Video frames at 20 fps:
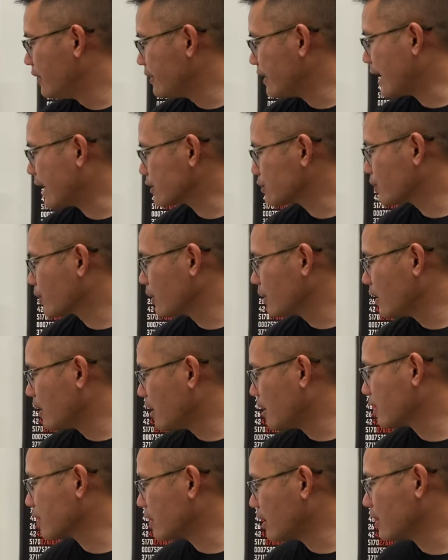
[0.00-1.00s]
natural
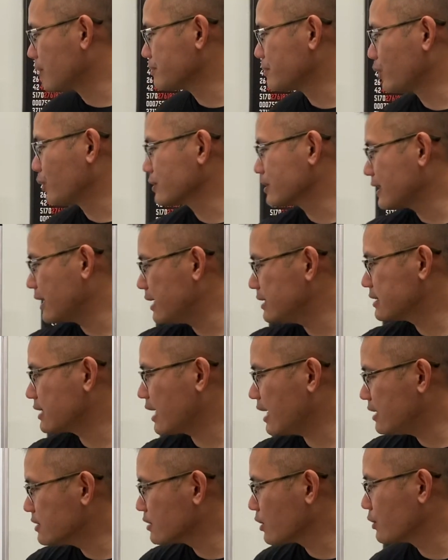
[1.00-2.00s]
log on both sides,
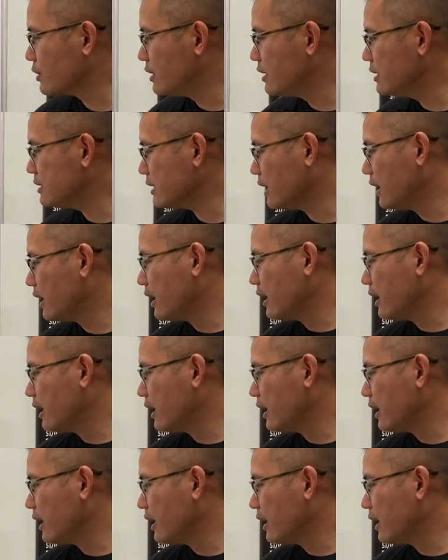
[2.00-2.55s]
cancel this,